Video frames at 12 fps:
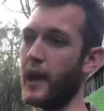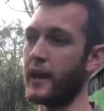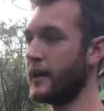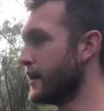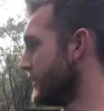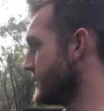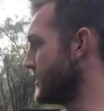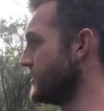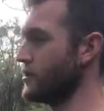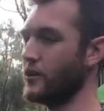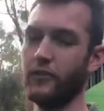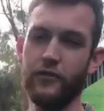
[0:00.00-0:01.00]
So you
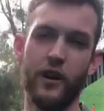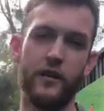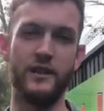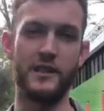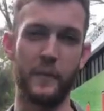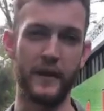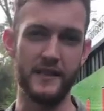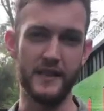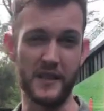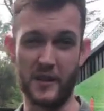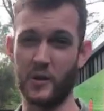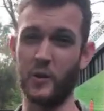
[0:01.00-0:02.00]
do not find this species
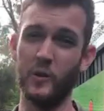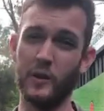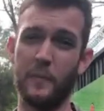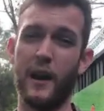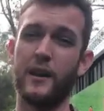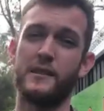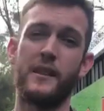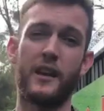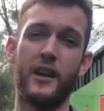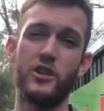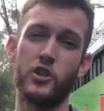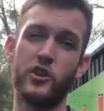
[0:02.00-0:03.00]
in the cooler parts of the
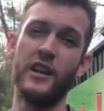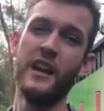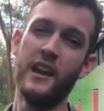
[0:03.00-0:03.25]
country.